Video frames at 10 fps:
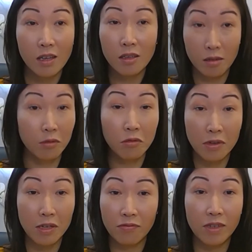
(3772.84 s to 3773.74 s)

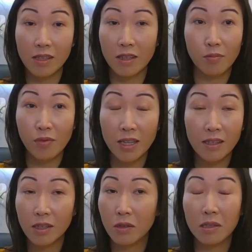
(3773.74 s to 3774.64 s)
increased risk in the breast.
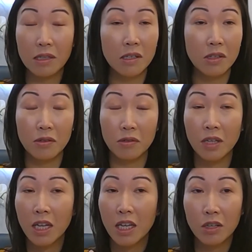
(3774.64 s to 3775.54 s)
It could lead to
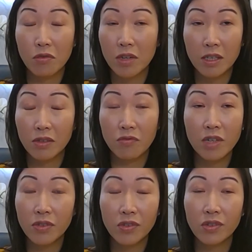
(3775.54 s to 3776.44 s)
increased
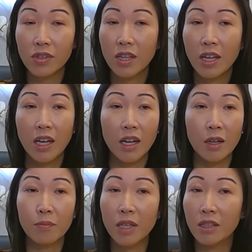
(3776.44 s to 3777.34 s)
risks
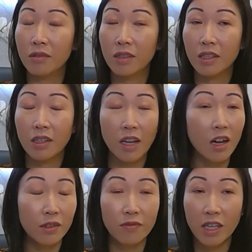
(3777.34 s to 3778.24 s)
um, in the
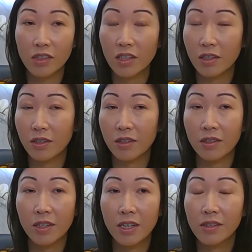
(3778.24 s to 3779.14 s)

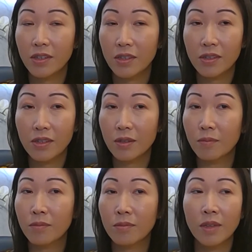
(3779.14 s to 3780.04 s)
cardiovascular
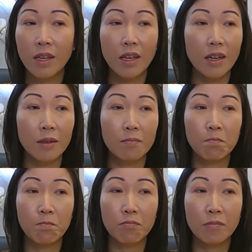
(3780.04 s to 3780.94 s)
system.
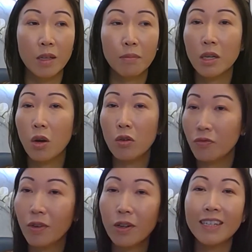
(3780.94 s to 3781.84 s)
Um, but
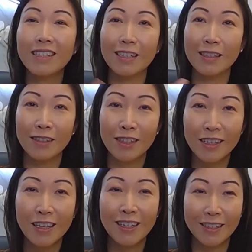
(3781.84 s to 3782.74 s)
overall, it doesn't
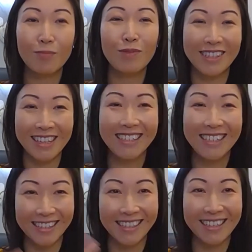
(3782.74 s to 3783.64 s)
it doesn't present as